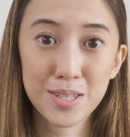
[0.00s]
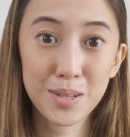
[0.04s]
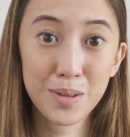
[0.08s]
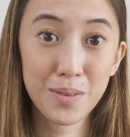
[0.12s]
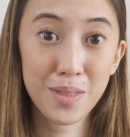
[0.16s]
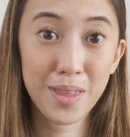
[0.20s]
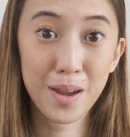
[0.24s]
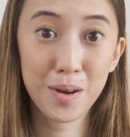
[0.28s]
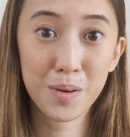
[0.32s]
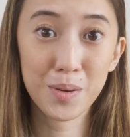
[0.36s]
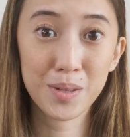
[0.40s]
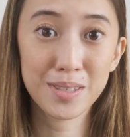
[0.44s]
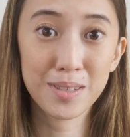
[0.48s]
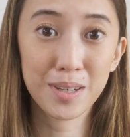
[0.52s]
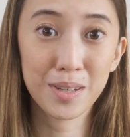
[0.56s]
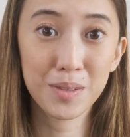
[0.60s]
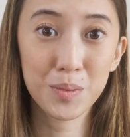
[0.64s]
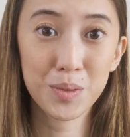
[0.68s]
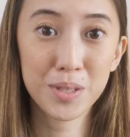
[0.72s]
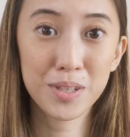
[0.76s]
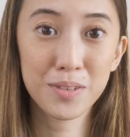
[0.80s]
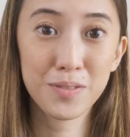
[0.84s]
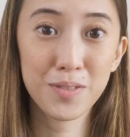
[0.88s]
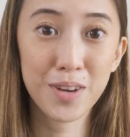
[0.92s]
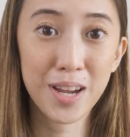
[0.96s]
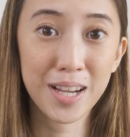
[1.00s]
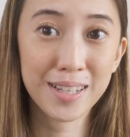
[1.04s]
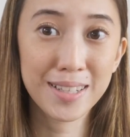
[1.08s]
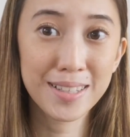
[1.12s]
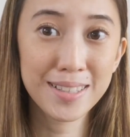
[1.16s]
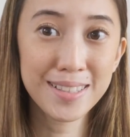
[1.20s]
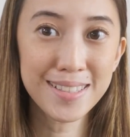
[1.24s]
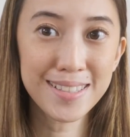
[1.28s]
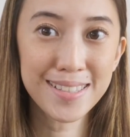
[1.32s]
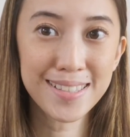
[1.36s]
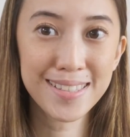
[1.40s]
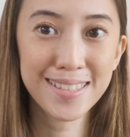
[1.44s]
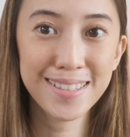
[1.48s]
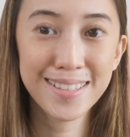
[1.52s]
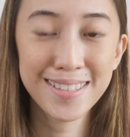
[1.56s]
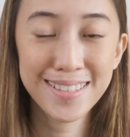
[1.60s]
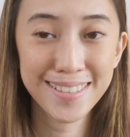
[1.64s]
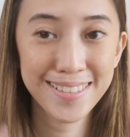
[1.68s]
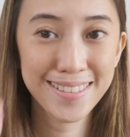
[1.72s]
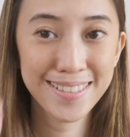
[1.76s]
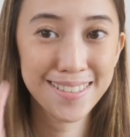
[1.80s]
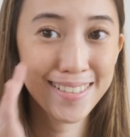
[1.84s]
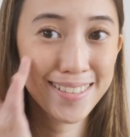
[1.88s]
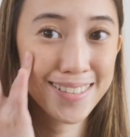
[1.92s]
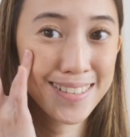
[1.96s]
So there, we're done with the freckles.
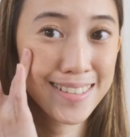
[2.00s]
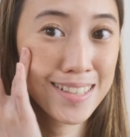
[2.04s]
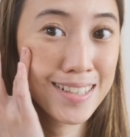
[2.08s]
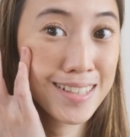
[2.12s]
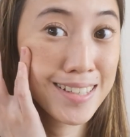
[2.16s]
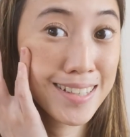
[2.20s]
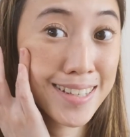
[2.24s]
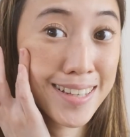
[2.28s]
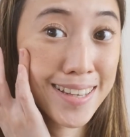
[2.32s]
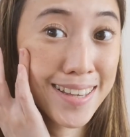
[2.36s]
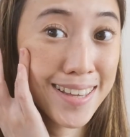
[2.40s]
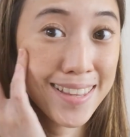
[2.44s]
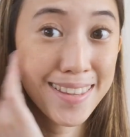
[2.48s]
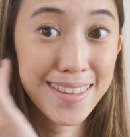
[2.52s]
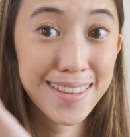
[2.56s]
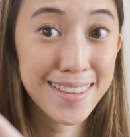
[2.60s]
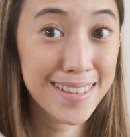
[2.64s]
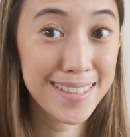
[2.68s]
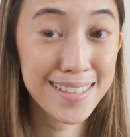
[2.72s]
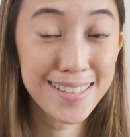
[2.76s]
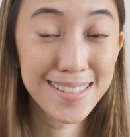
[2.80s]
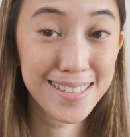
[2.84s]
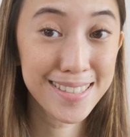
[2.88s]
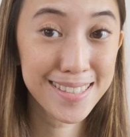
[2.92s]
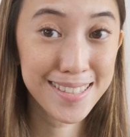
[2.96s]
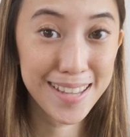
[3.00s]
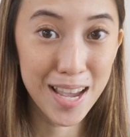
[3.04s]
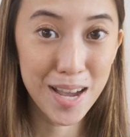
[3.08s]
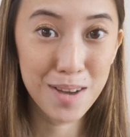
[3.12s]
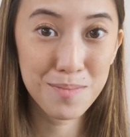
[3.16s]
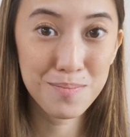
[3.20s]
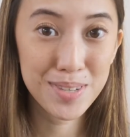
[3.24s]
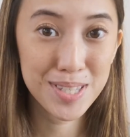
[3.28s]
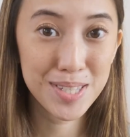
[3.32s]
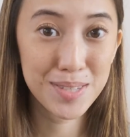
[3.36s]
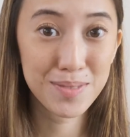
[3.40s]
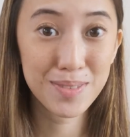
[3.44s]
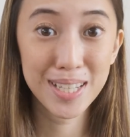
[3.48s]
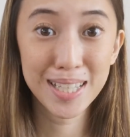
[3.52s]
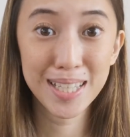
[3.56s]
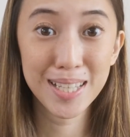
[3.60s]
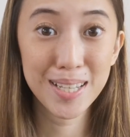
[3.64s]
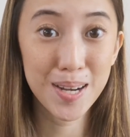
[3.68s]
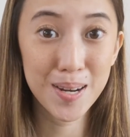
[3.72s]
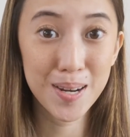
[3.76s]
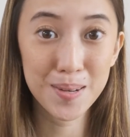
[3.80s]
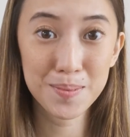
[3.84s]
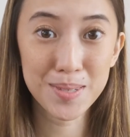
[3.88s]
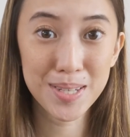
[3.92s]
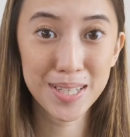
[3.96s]
This step is
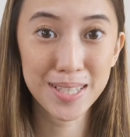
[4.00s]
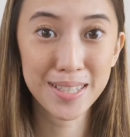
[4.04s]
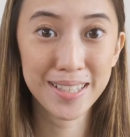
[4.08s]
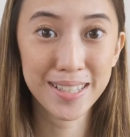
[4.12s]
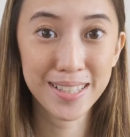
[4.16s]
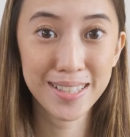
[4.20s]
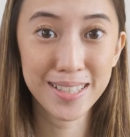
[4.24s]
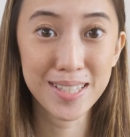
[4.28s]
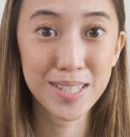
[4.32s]
really optional.